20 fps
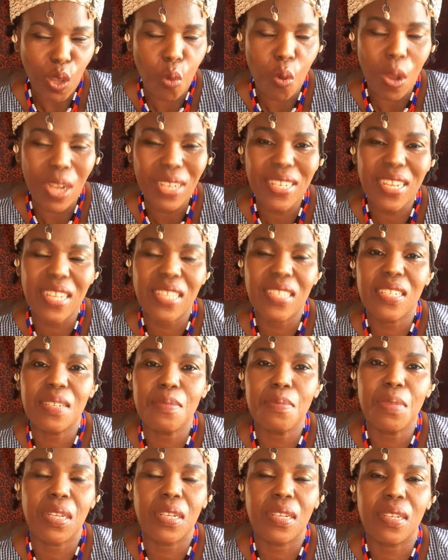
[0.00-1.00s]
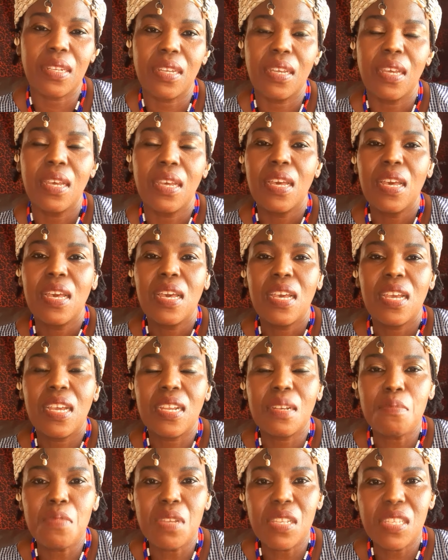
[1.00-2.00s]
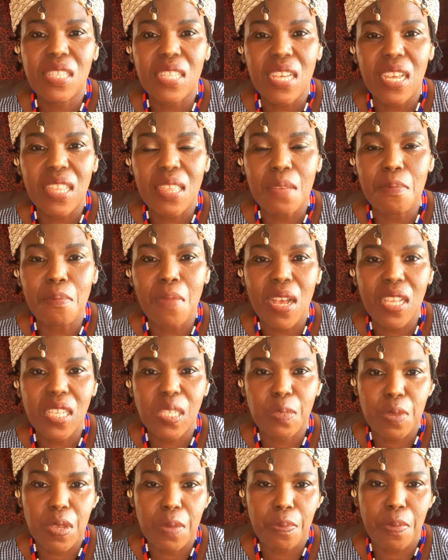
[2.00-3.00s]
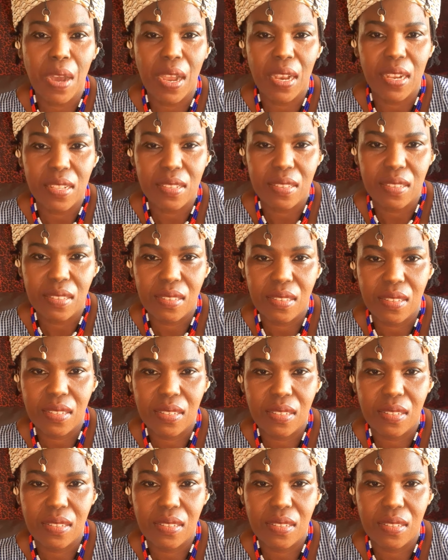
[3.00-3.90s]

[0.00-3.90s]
What does it mean? It means that there must be a balance.